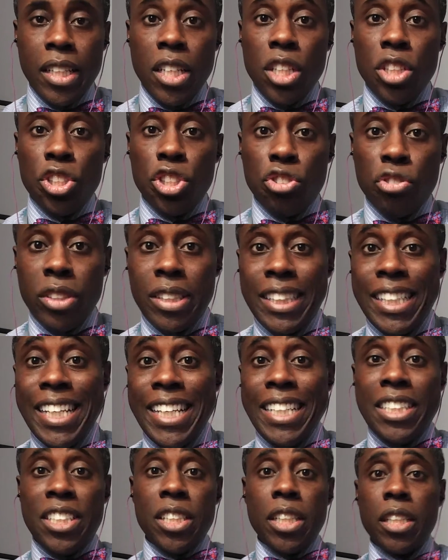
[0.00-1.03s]

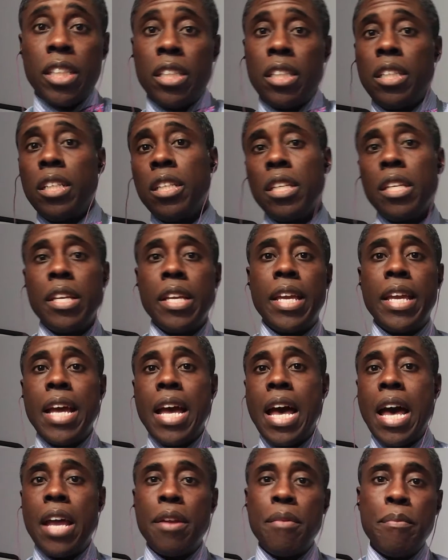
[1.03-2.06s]
Strategic. You
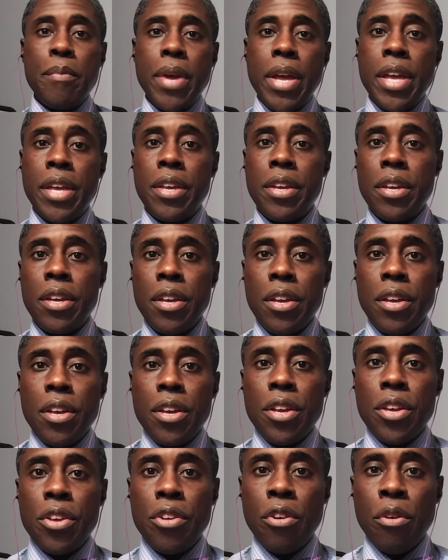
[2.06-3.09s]
gotta make
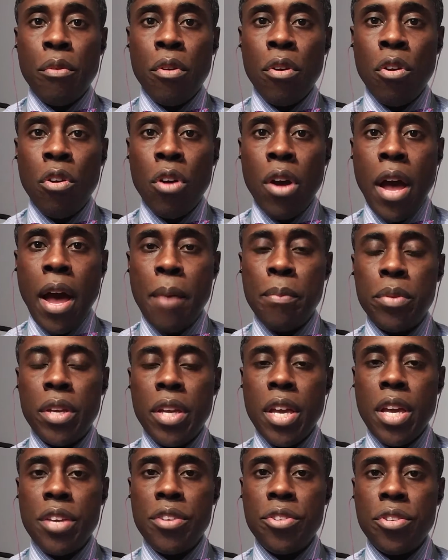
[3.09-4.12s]
your
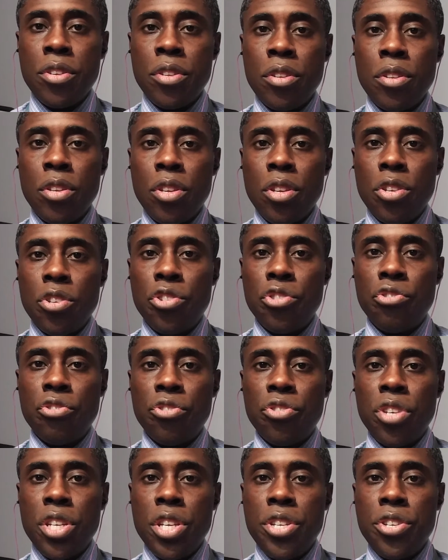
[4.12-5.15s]
application
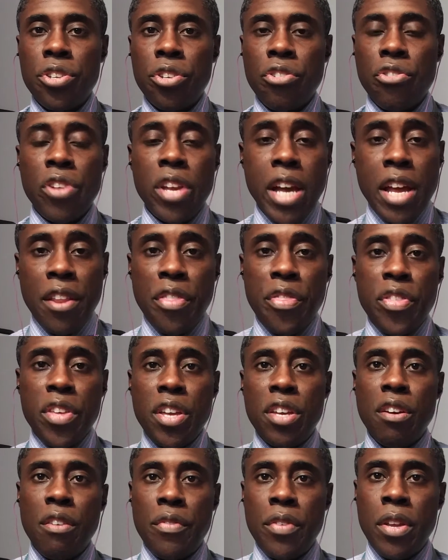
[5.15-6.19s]
strategic, or you gotta
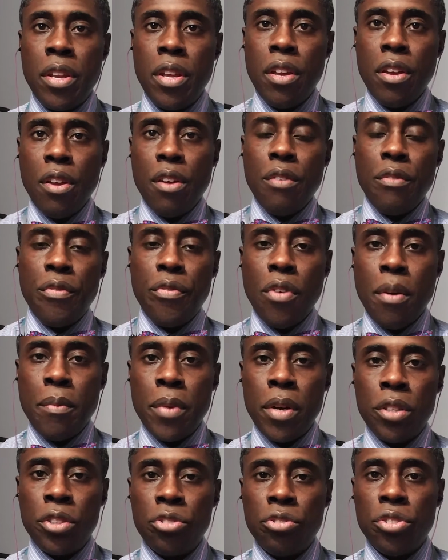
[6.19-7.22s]
think of it from
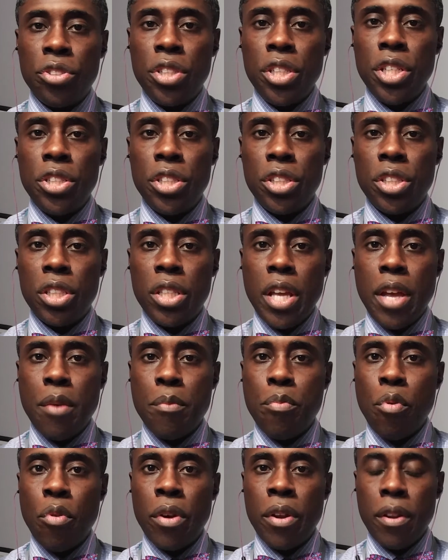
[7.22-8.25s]
a strategic
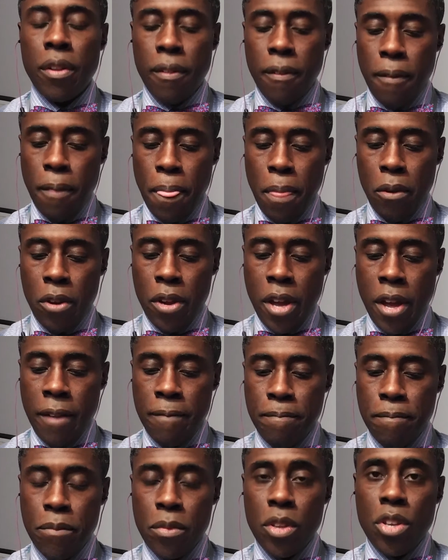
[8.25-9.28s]
standpoint. Okay,
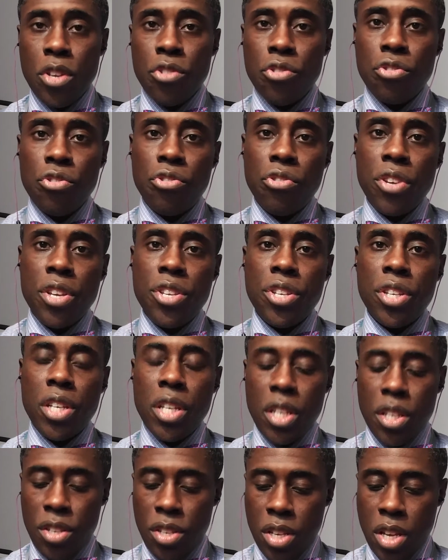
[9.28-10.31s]
strategic in
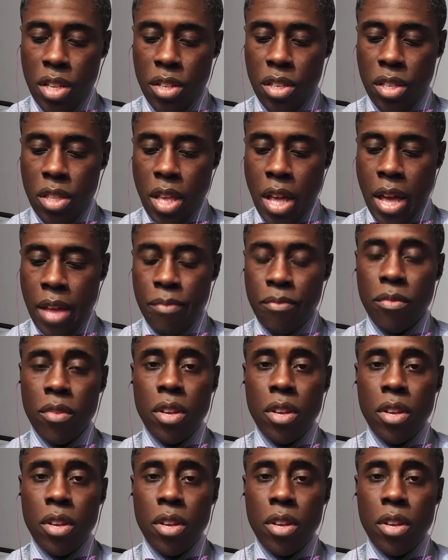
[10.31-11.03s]
the sense that